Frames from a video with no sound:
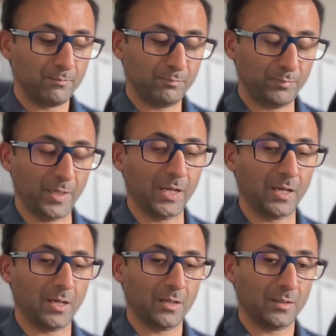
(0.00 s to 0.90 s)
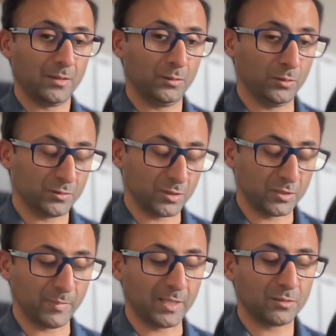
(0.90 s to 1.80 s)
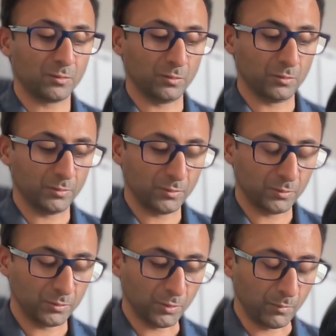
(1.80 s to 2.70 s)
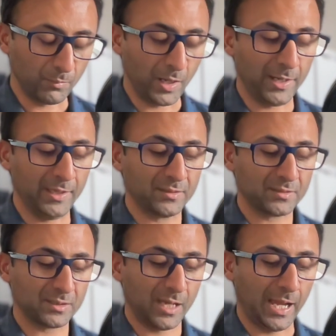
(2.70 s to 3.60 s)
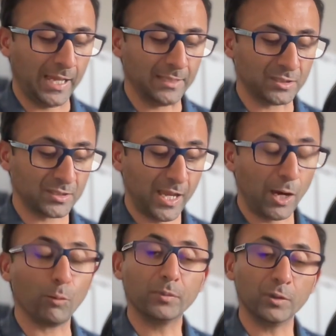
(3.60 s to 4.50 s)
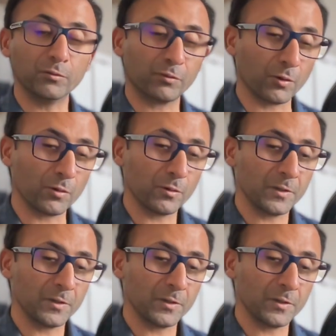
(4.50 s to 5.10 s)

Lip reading: be non-judgmental, not biased, and just help you through.